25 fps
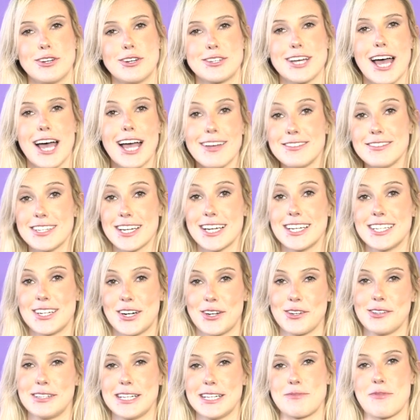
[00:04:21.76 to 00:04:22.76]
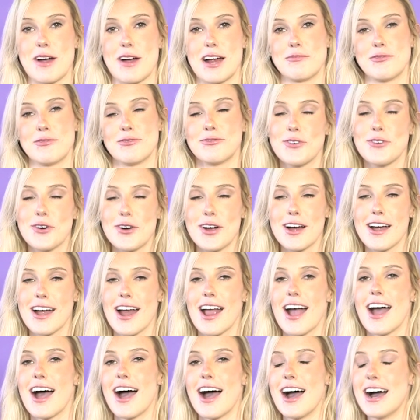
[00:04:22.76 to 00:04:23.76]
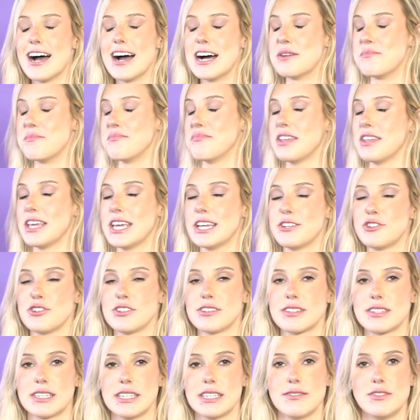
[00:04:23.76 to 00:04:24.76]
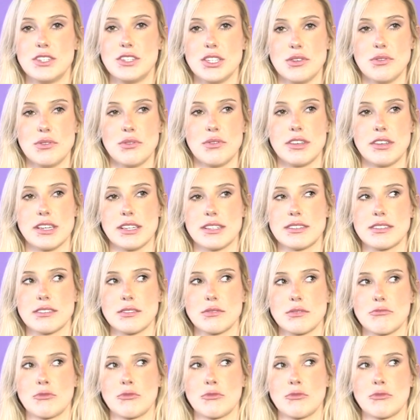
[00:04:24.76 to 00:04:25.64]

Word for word: which I've done on Glamwire before, it just gives you this